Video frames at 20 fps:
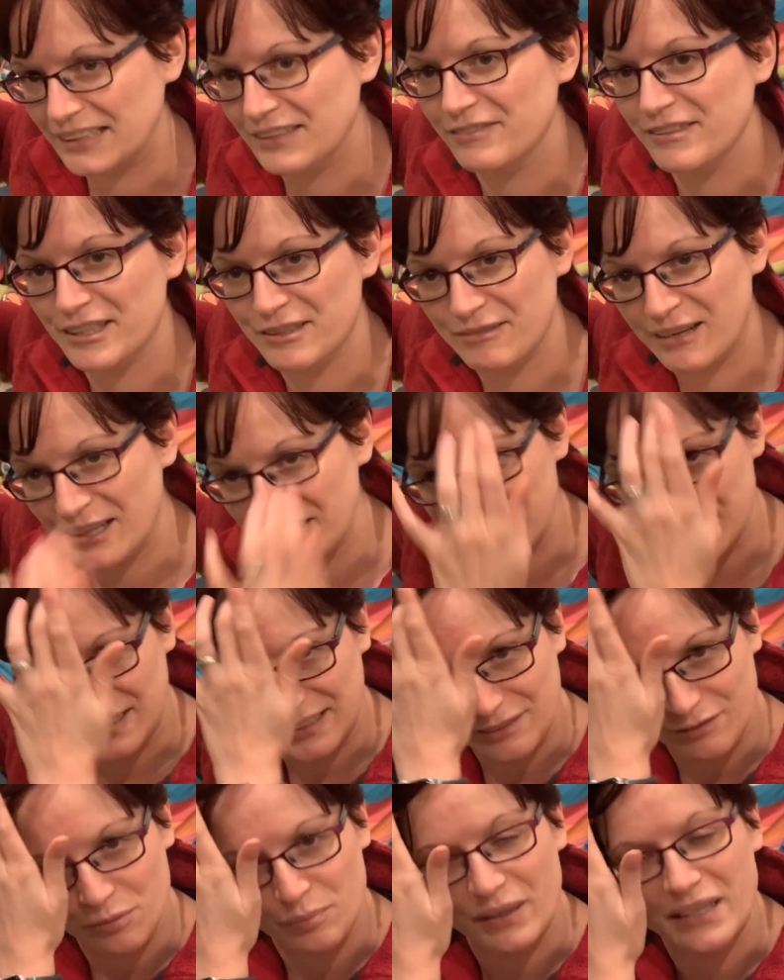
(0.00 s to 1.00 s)
for the rats in
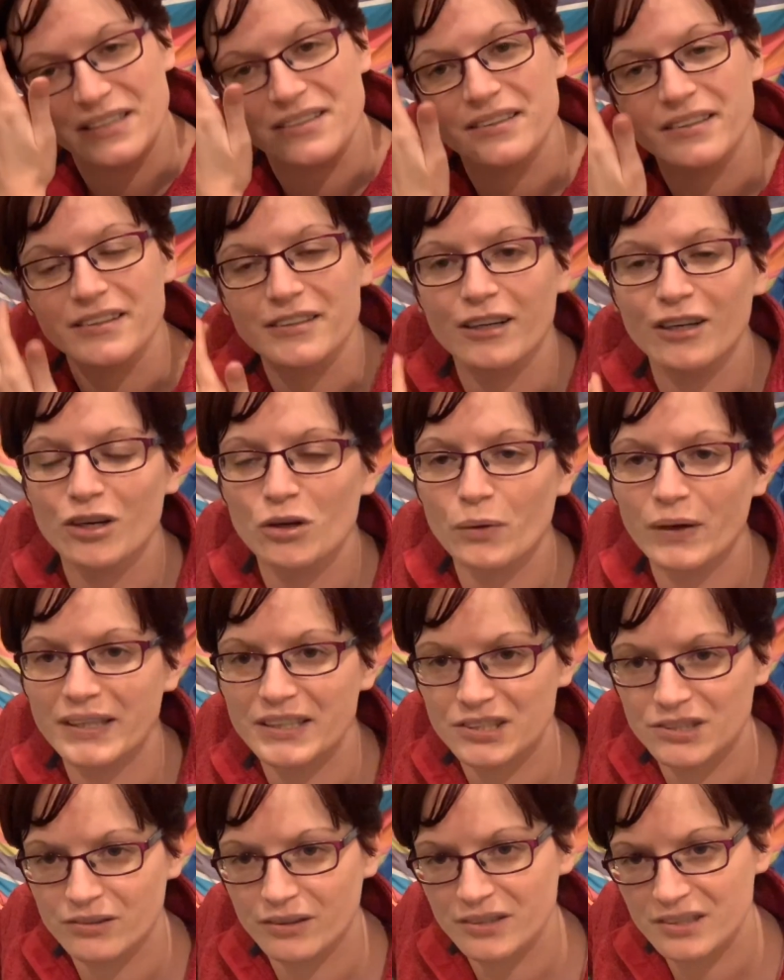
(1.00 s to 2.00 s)
liver paste, because it's got a quite
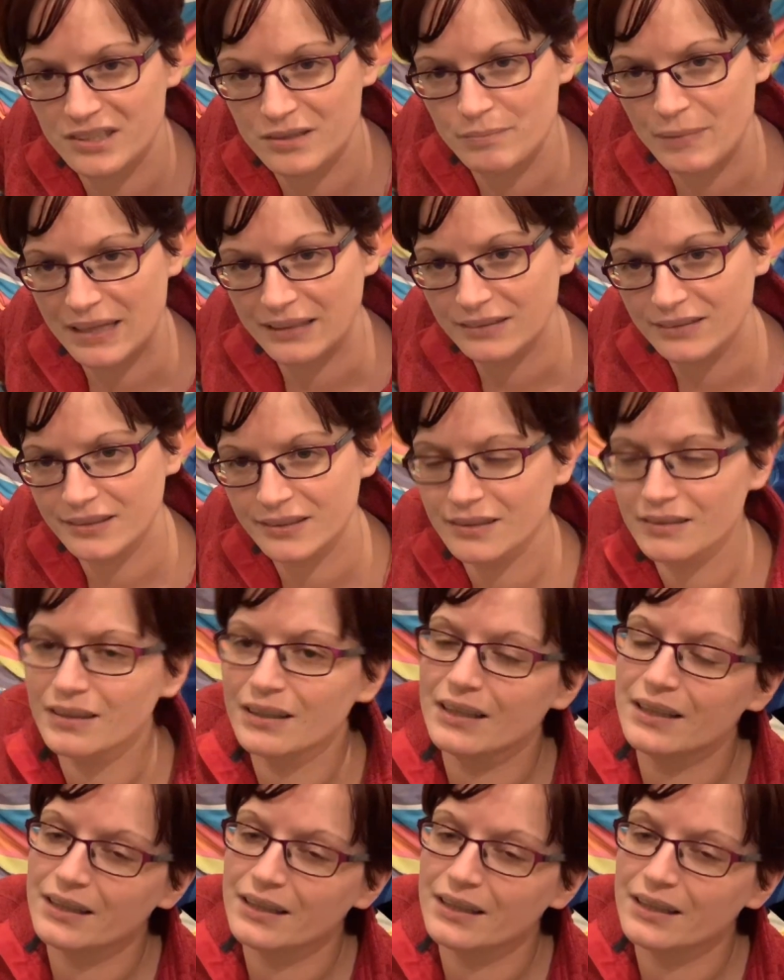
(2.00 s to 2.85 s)
strong smell too,